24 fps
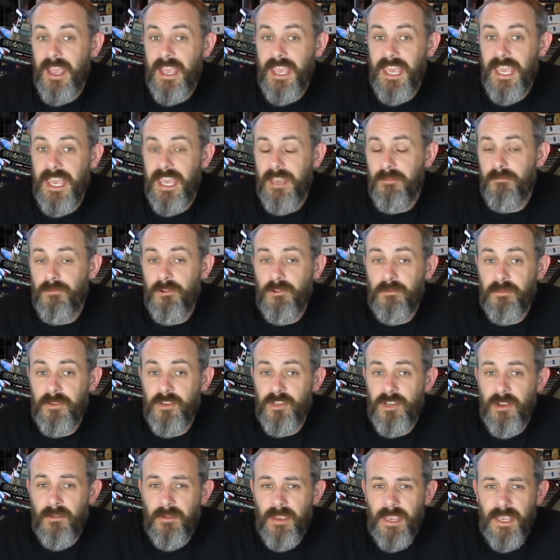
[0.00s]
he will be
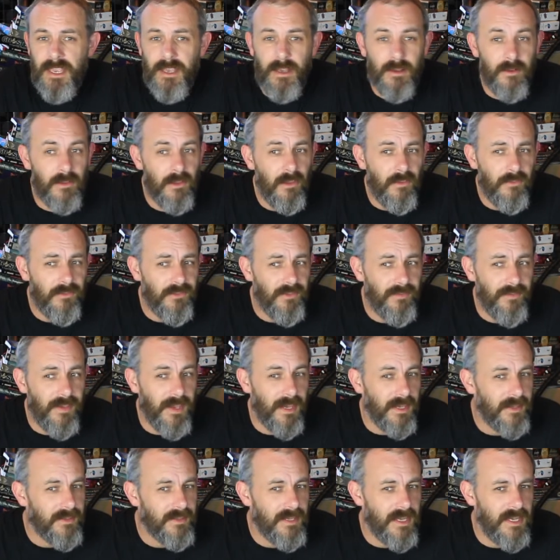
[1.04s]
showing lots of
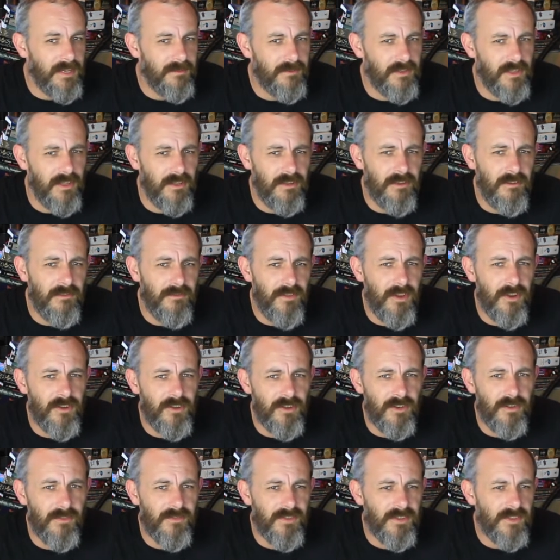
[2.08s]
things. The new
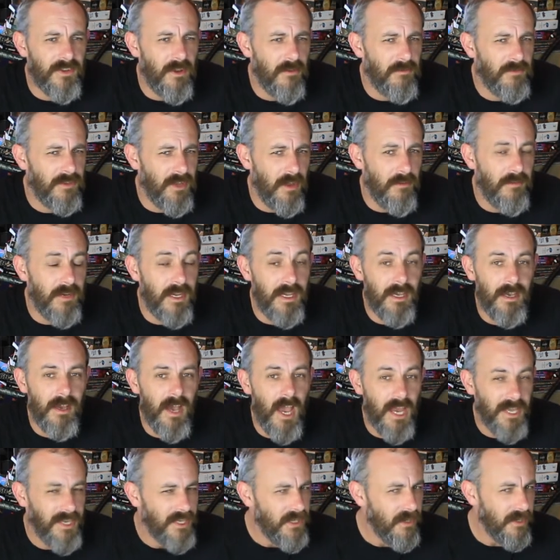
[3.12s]
version of Snowdonia,
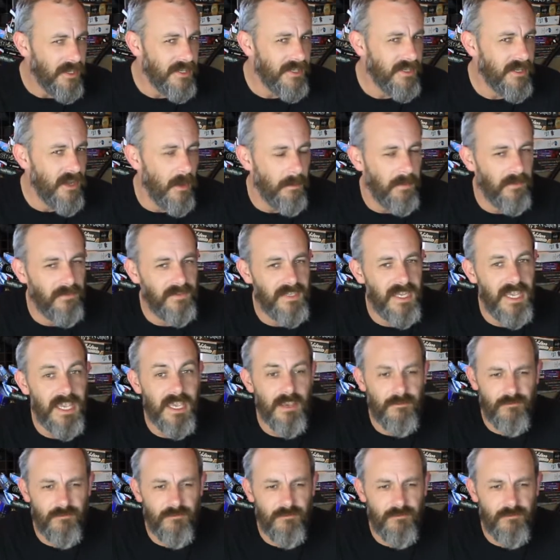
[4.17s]
a nice cup of tea,